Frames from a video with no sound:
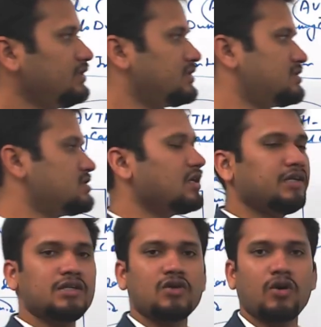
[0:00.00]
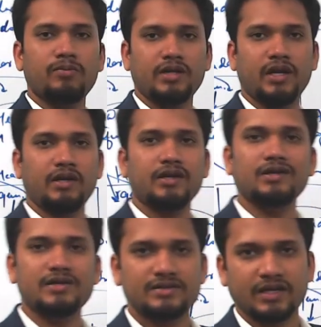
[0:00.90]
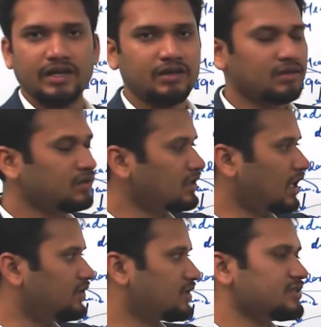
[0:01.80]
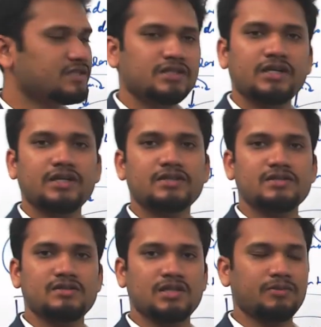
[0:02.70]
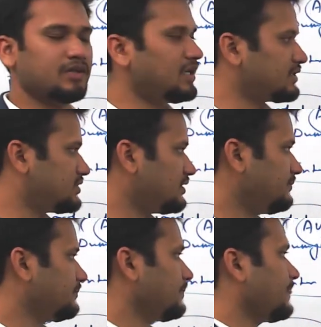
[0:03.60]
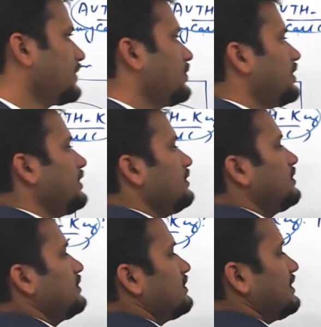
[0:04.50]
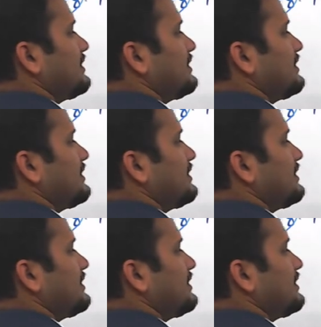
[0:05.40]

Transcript: This is a little complicated in design. I'll consider it in some other lecture. Okay, this